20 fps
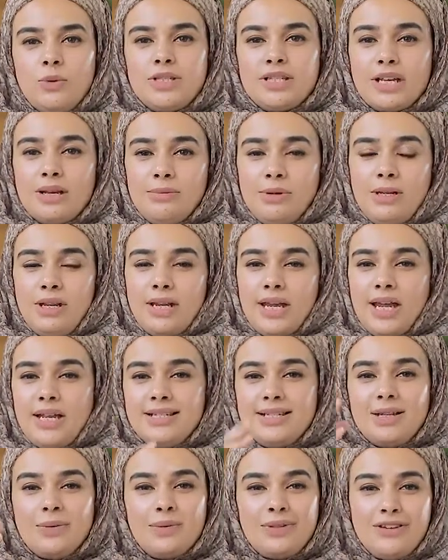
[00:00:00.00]
was
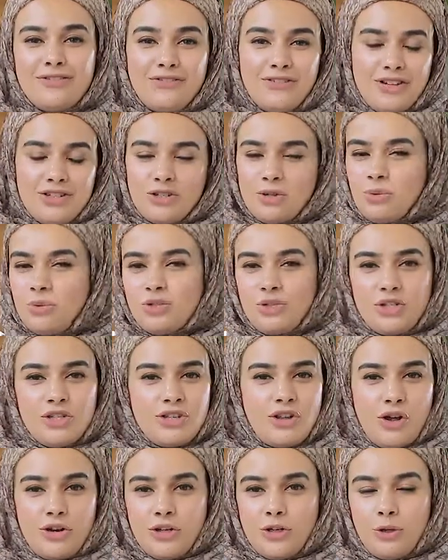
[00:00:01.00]
communicating with the fridge, which
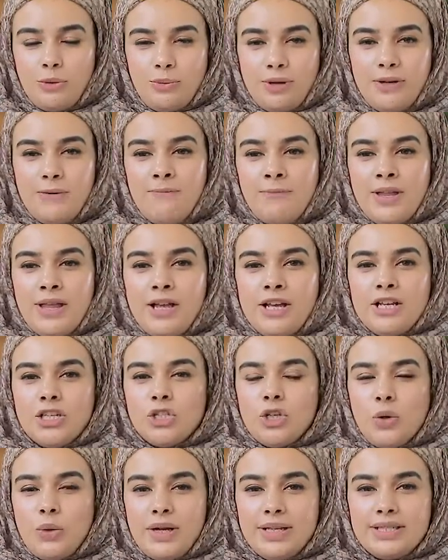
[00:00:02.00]
is non-human.
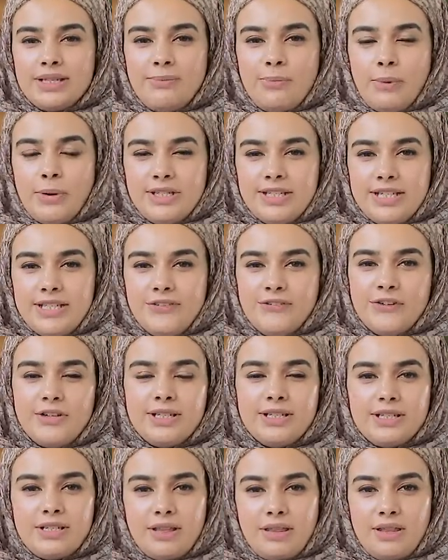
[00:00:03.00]
So it's important for
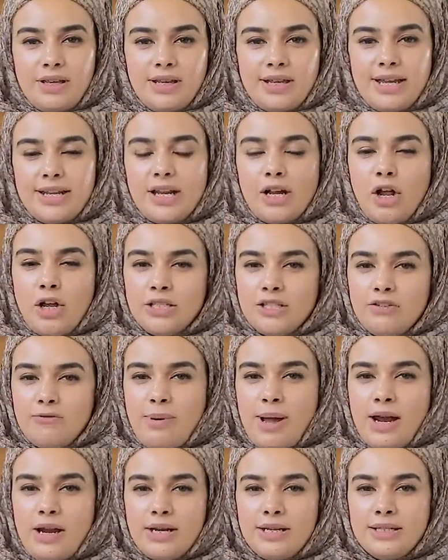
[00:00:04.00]
us to think, and a lot
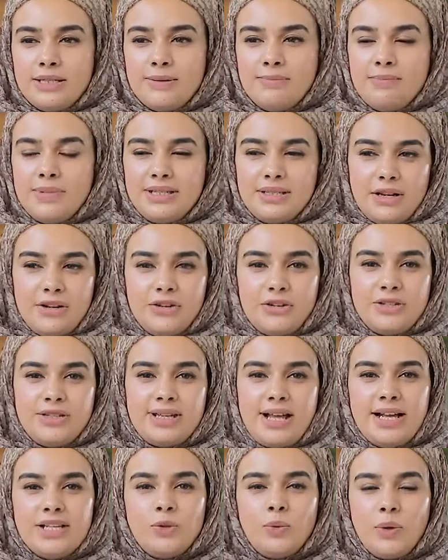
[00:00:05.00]
of parents
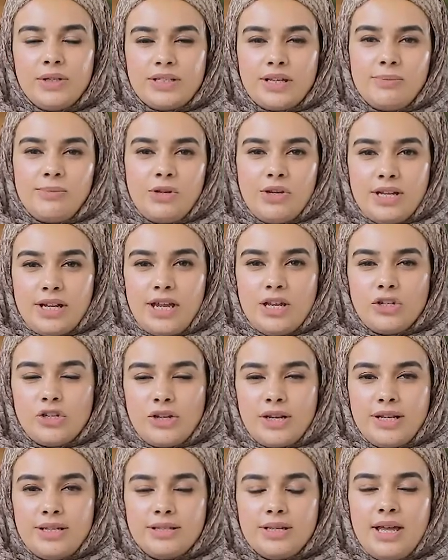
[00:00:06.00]
misunderstand what
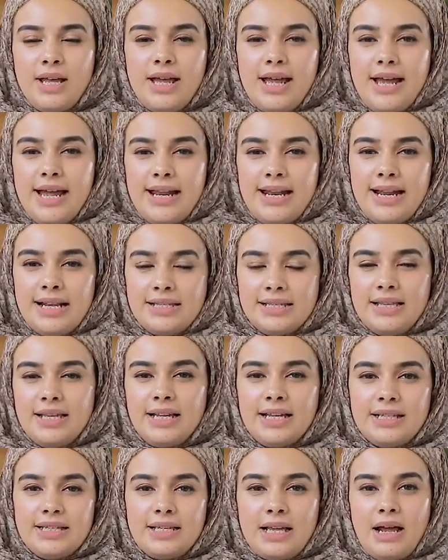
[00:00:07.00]
communication is. Let's
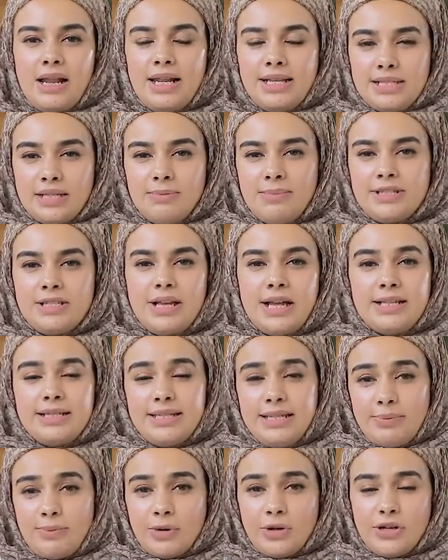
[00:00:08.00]
think a little bit
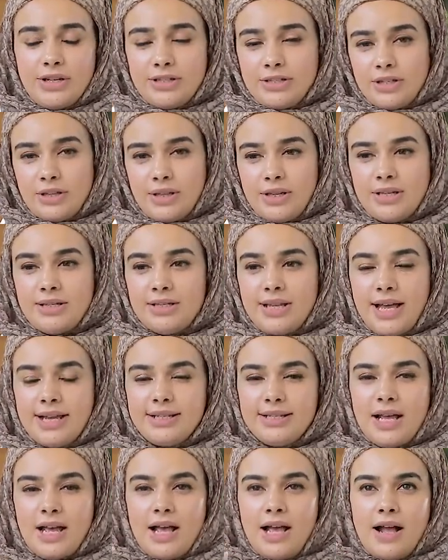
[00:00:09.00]
deeper into this
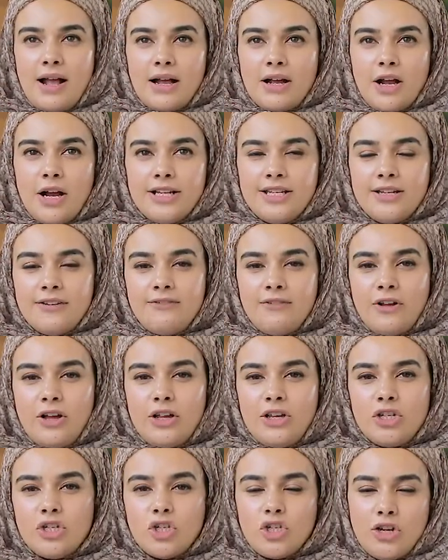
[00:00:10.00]
and kind of
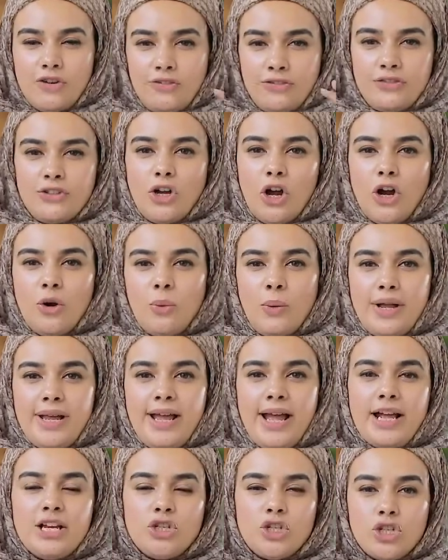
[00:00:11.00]
shift our
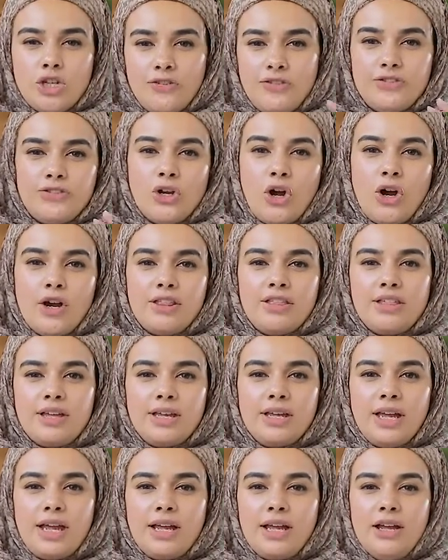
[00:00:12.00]
way and shift our
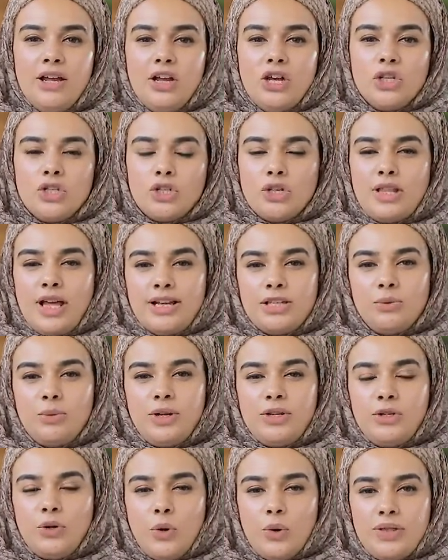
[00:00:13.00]
thinking so that
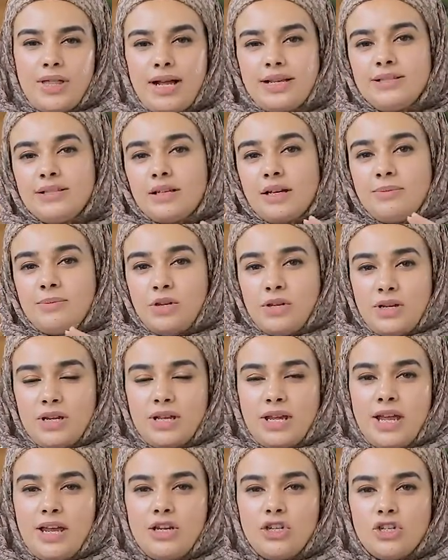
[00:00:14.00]
we know that
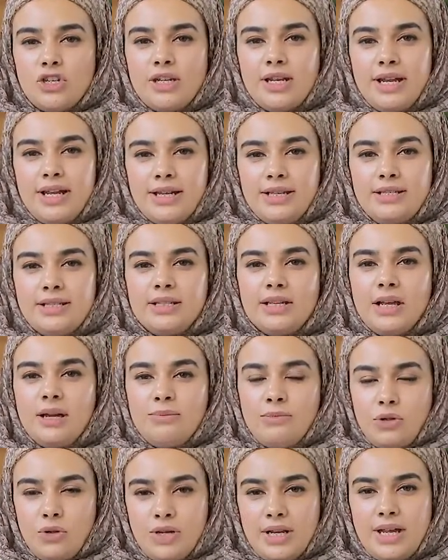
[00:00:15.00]
communication is
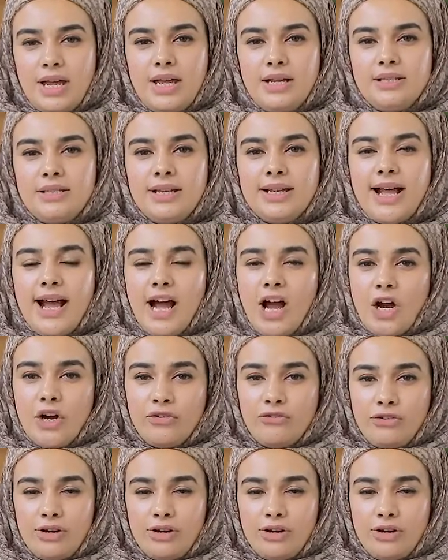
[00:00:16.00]
communicating our